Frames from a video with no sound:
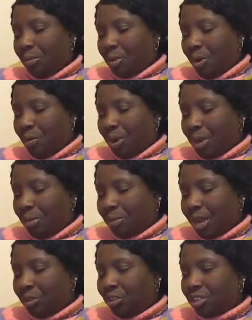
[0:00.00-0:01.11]
You are welcome.
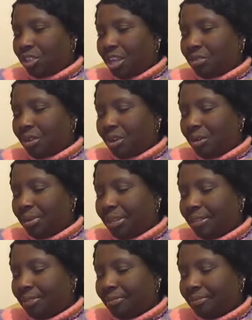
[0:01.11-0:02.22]
Can you share as you are coming in?